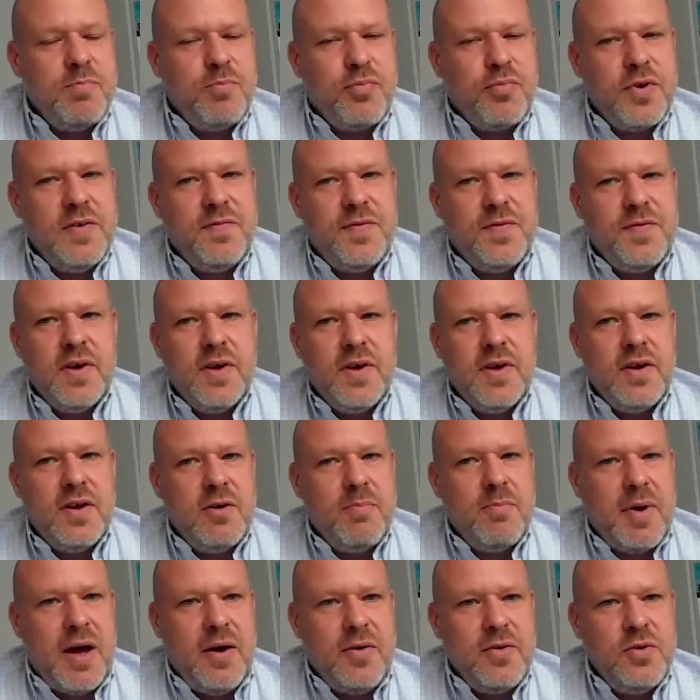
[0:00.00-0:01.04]
briefly earlier
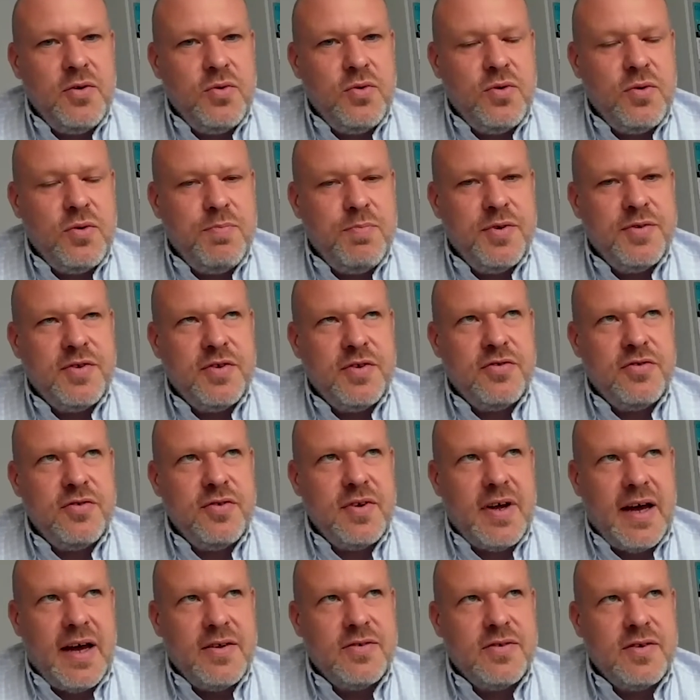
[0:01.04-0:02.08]
about your
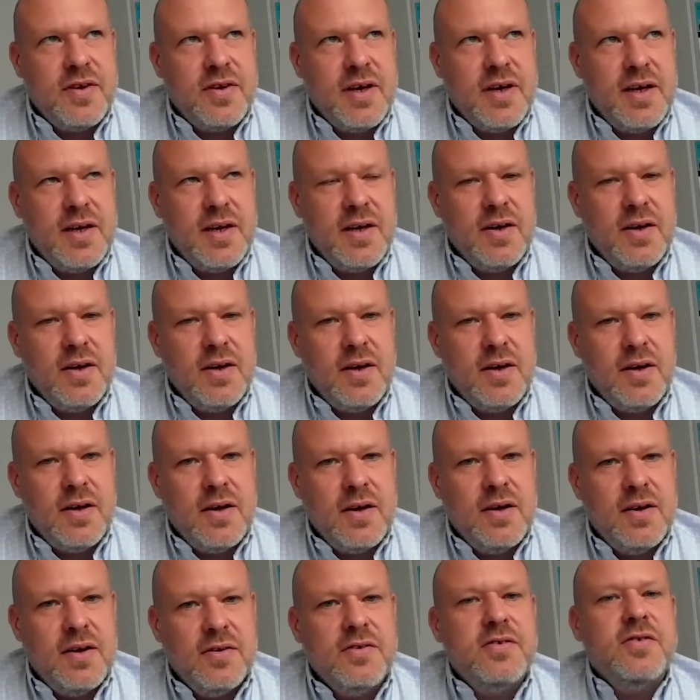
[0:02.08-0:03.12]
position as
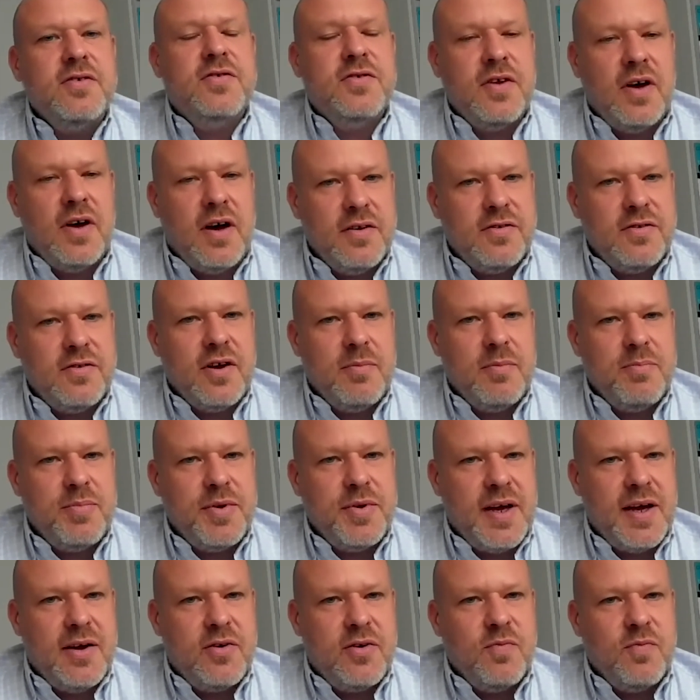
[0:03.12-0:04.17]
a startup,
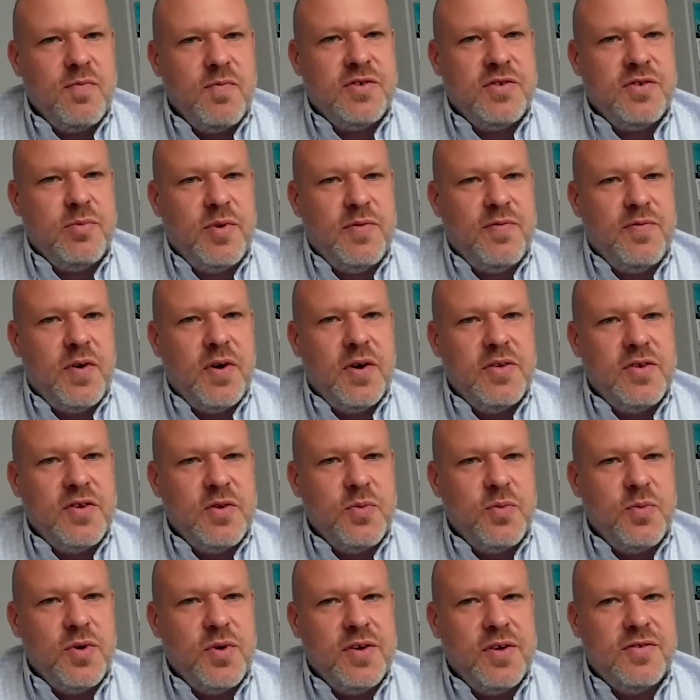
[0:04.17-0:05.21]
yeah, and obviously we've heard of the
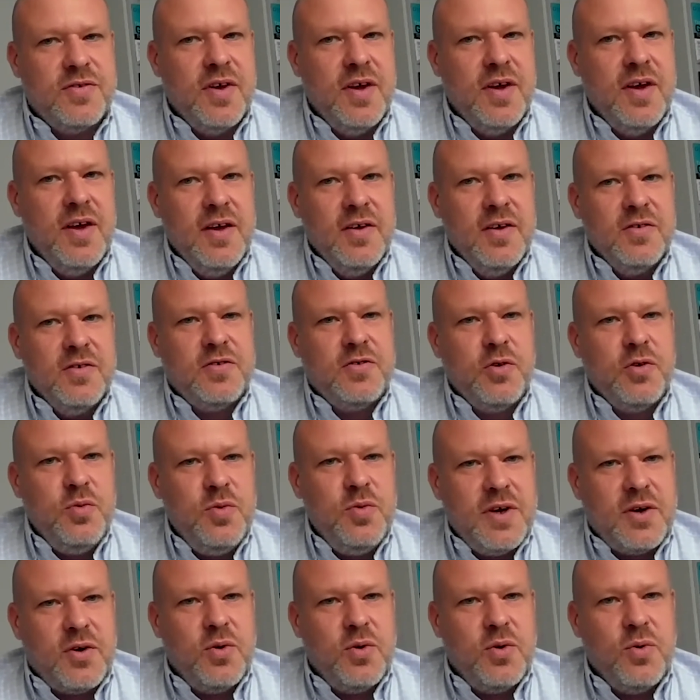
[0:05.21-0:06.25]
words
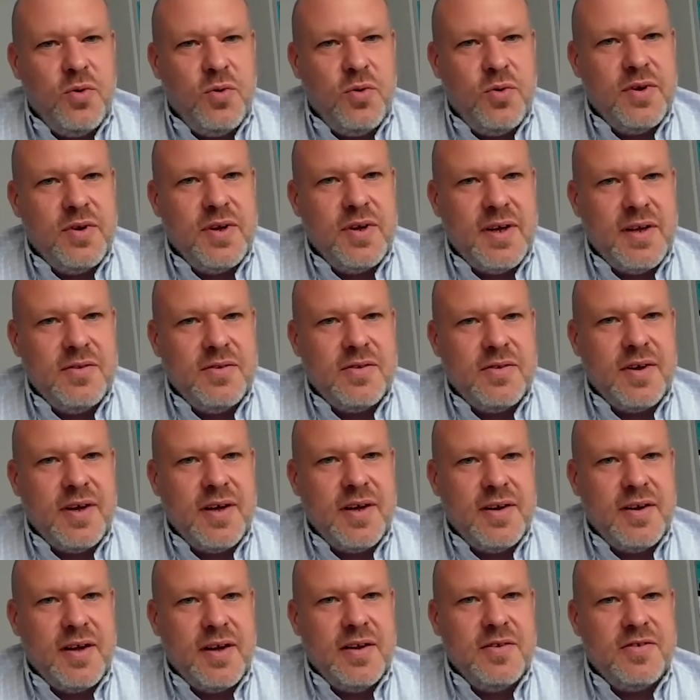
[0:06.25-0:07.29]
soonicorn
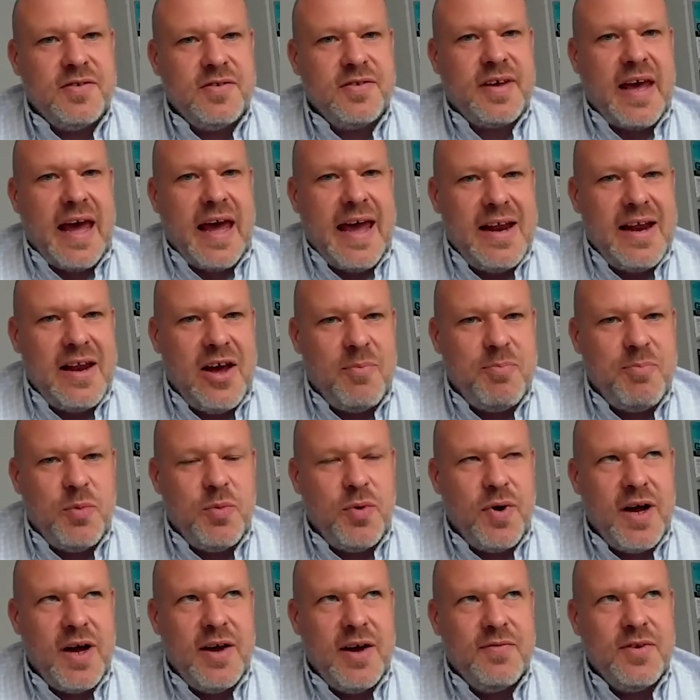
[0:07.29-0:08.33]
and scale up and
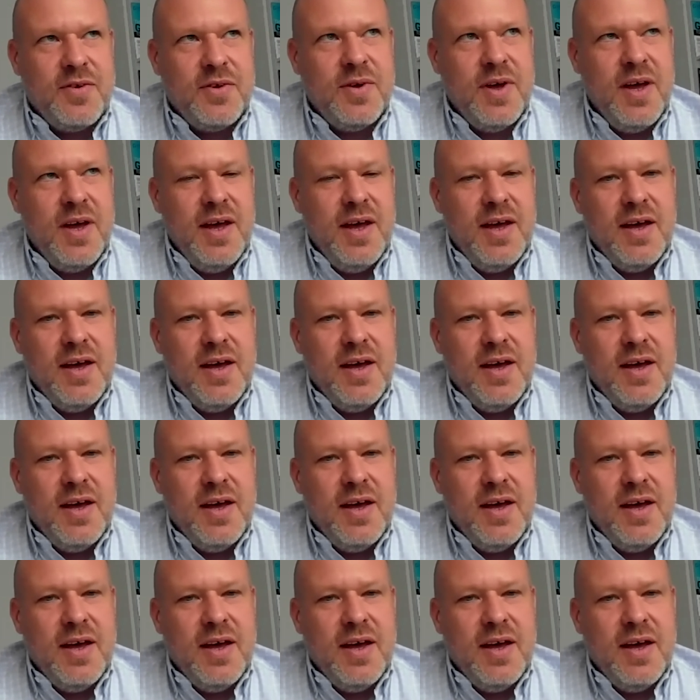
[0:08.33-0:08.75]
what have you.